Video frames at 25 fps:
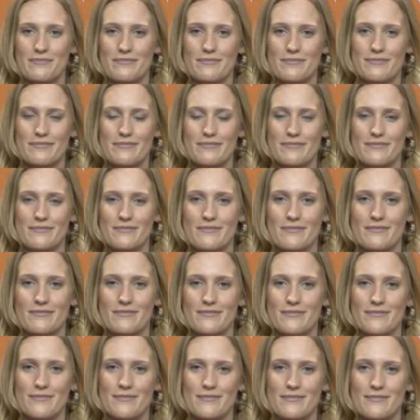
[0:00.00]

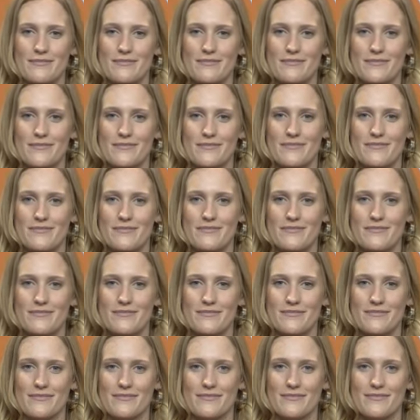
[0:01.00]

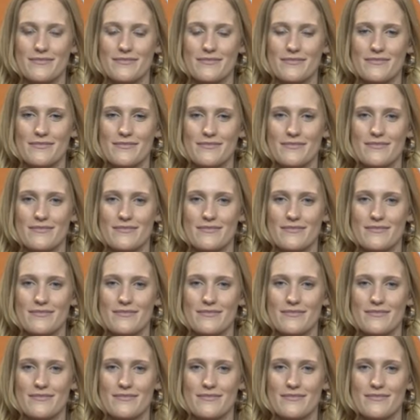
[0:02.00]
No one is speaking in this clip.